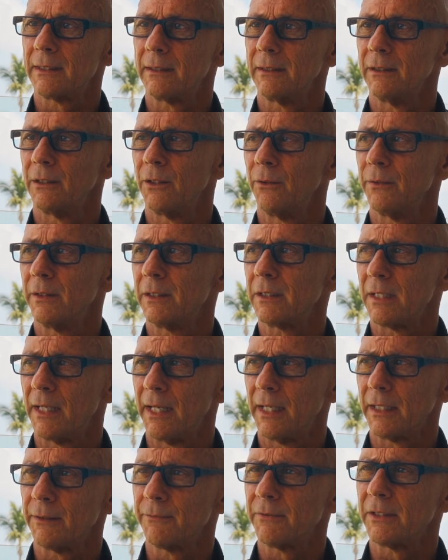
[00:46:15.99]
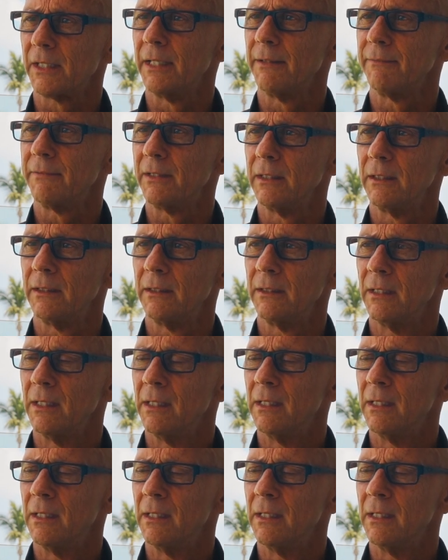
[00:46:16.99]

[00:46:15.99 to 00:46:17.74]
you know, this lack of safety.